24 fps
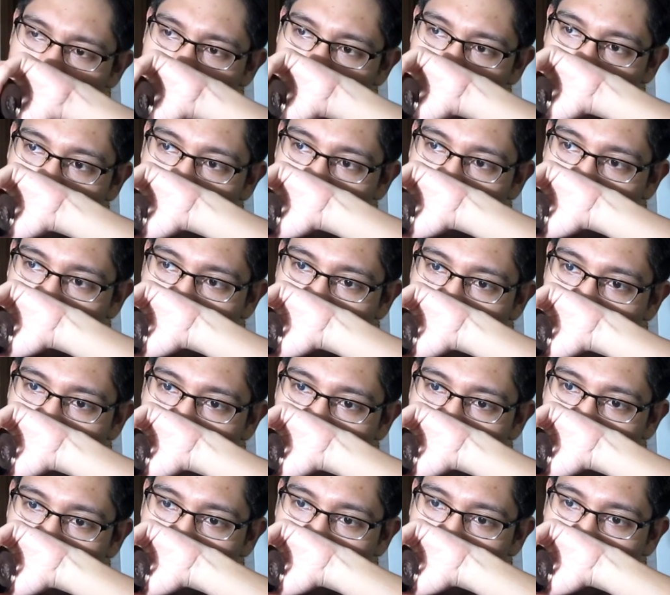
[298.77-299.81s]

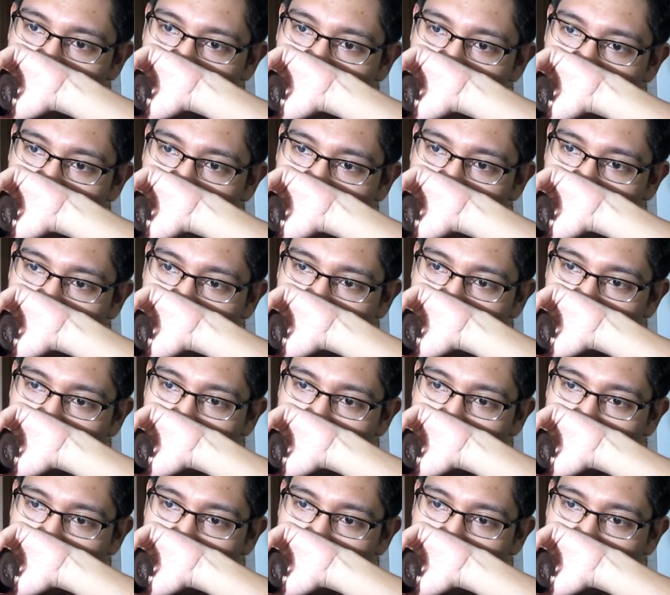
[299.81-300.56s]
Nothing is said.